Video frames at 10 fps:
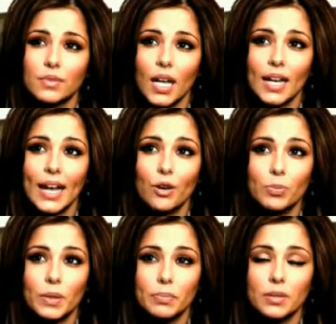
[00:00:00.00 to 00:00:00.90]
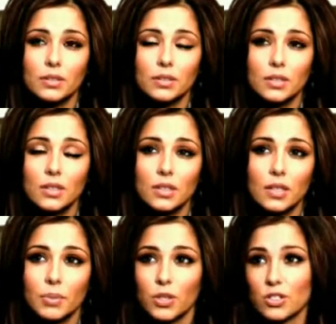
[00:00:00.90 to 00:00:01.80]
allow people,
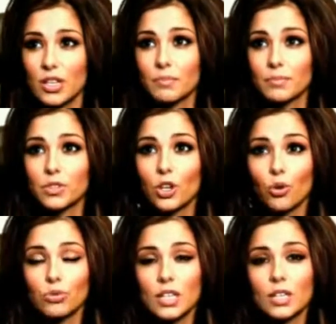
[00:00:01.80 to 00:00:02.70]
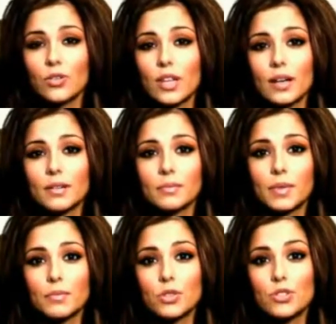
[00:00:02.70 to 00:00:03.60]
because I'm known, they know that
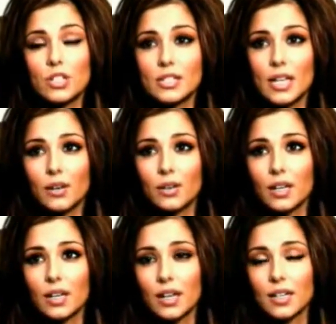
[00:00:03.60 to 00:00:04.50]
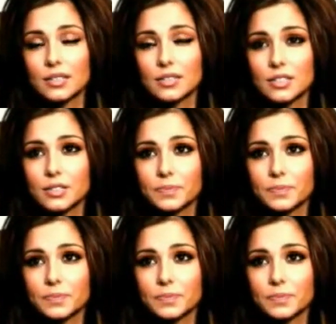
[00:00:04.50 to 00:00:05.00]
my music's out, and